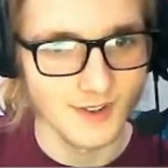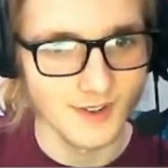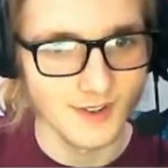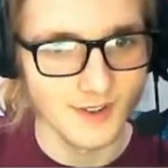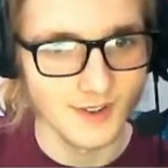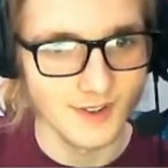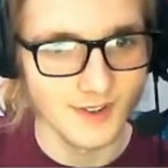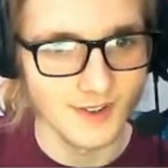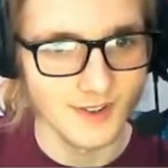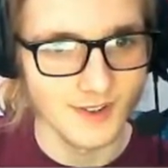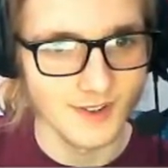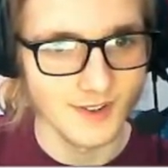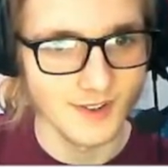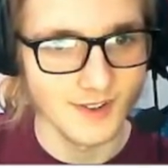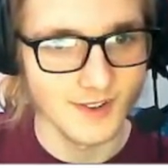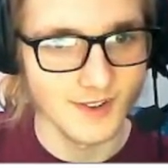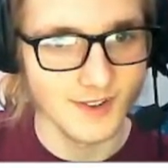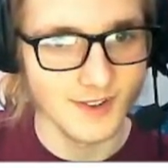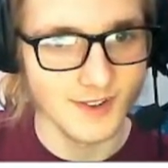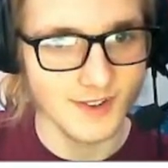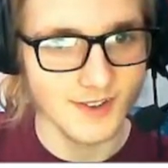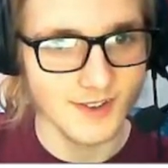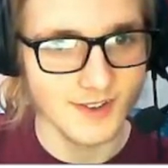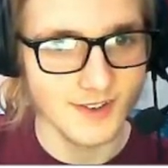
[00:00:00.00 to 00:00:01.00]

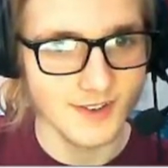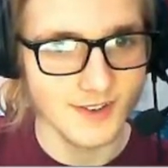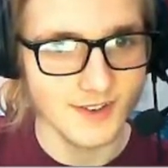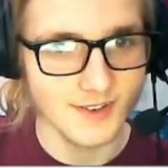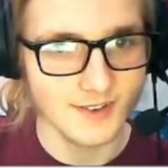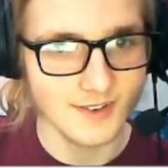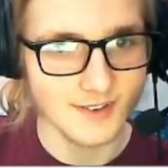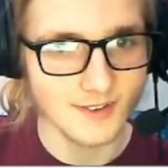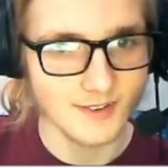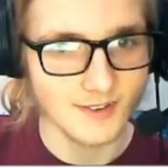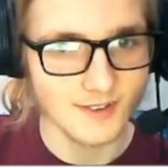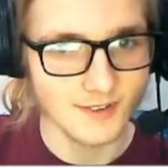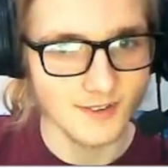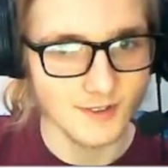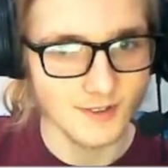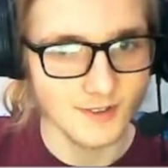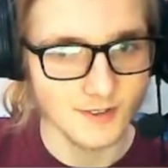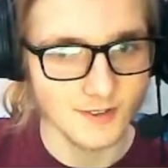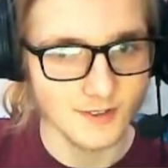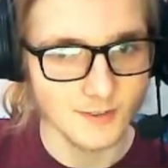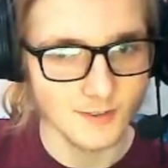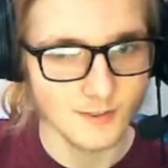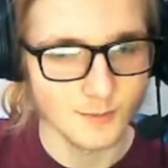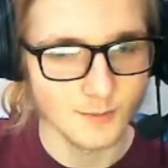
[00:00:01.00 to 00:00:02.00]
He
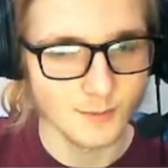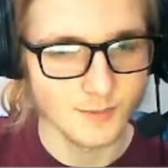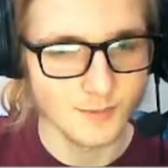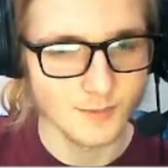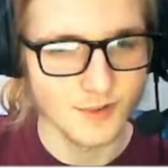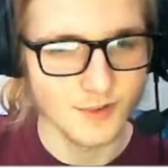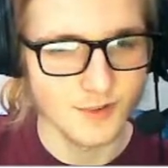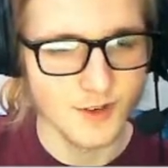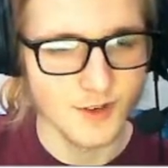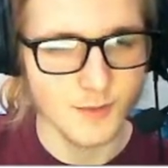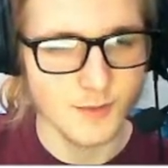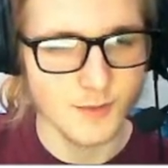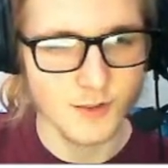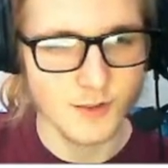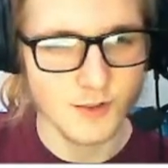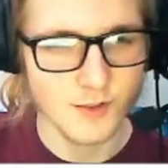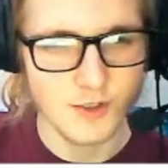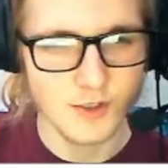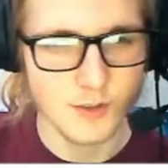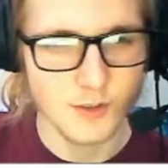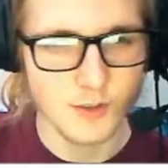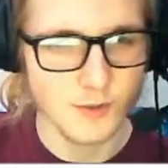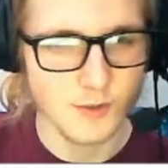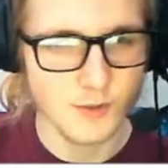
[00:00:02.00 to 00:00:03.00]
pretty much
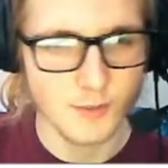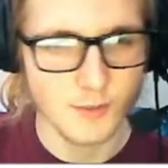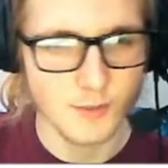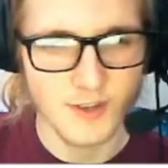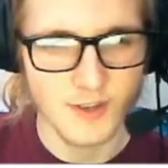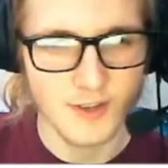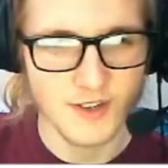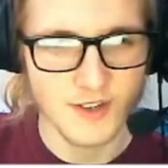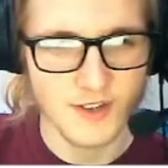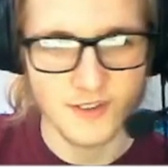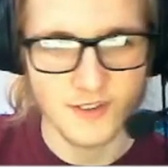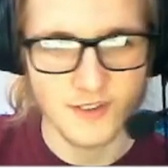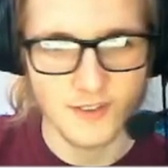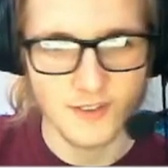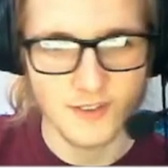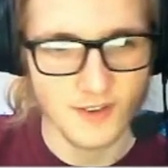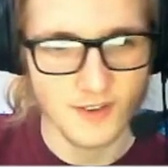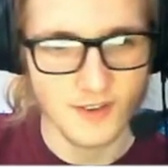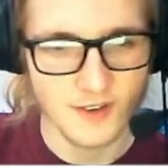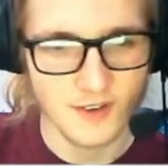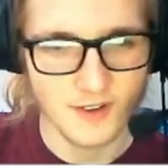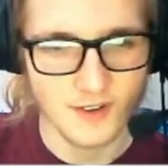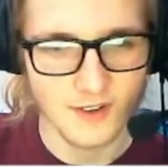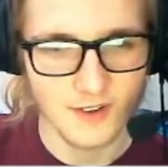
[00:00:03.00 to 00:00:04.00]
only appears
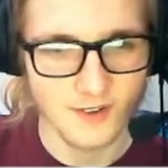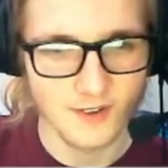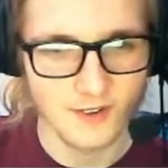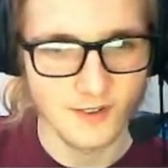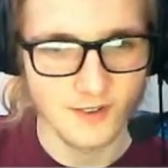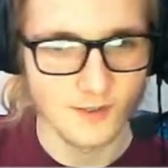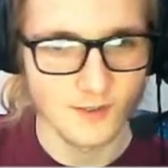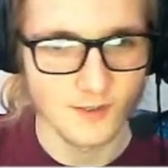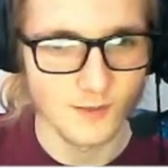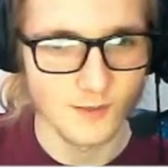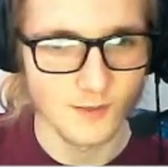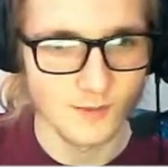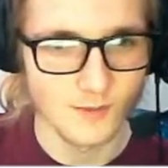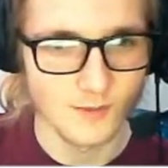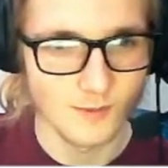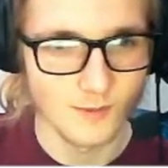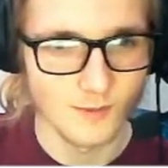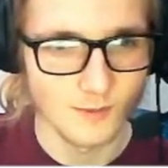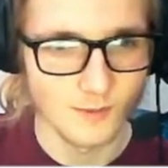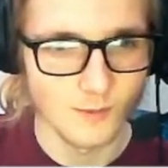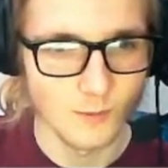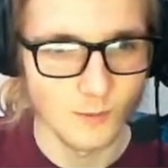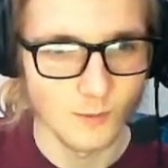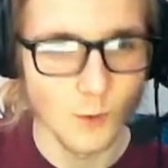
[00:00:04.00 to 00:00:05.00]
in
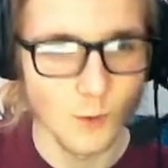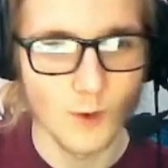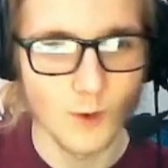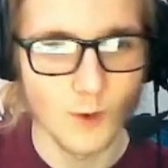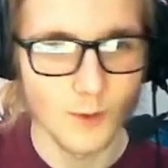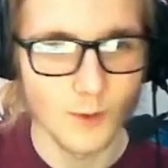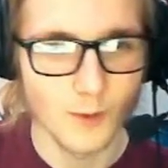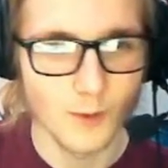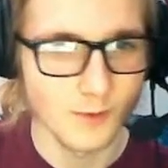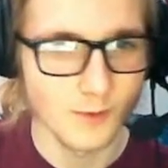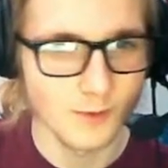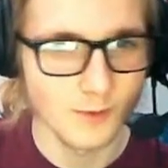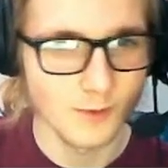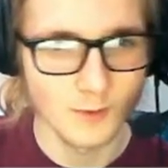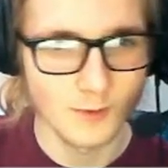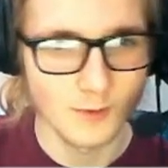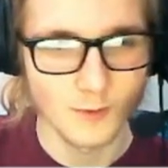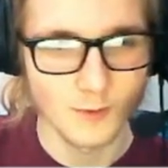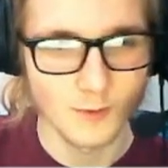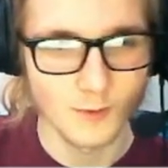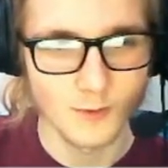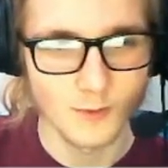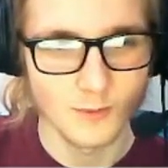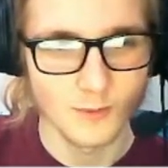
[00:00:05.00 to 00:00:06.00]
one
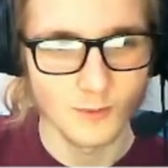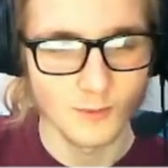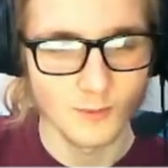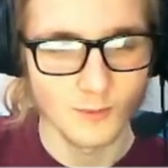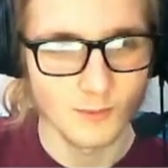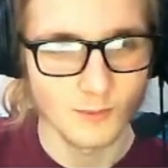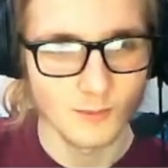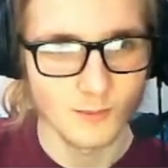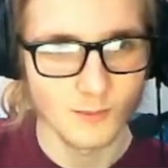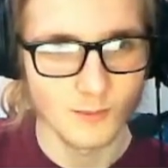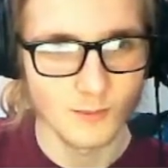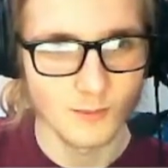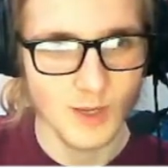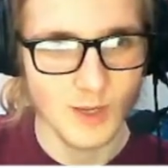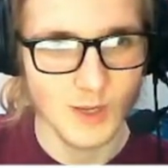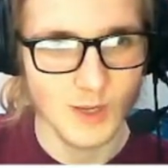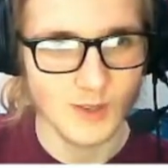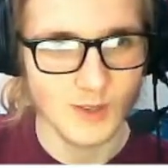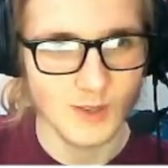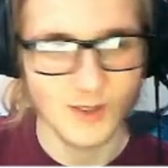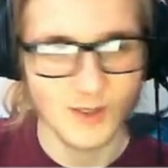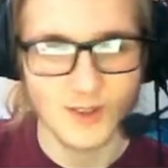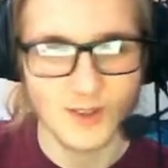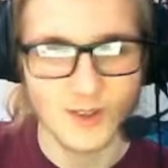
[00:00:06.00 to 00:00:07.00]
episode,
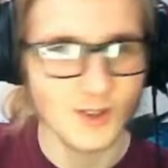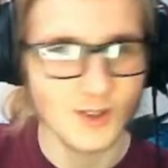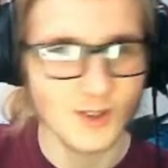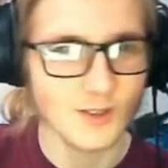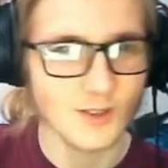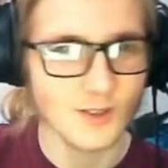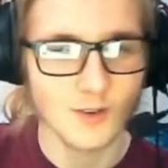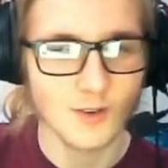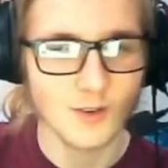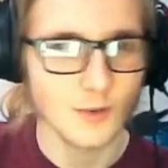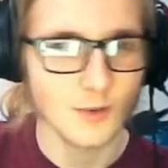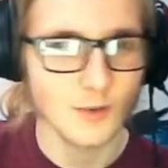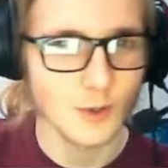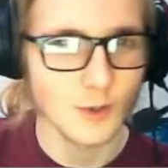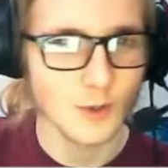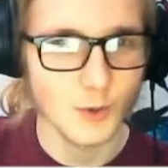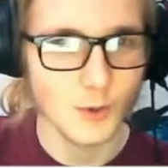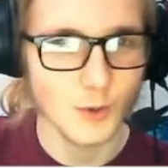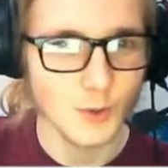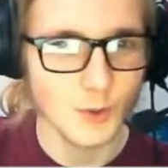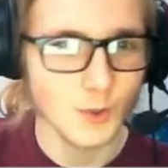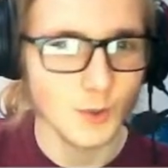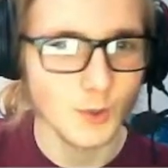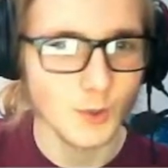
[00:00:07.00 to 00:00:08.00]
mainly, if I
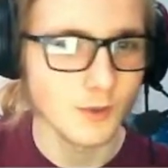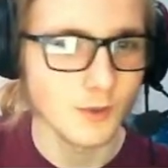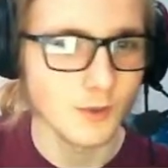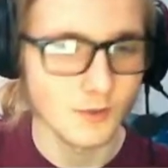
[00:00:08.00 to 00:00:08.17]
recall.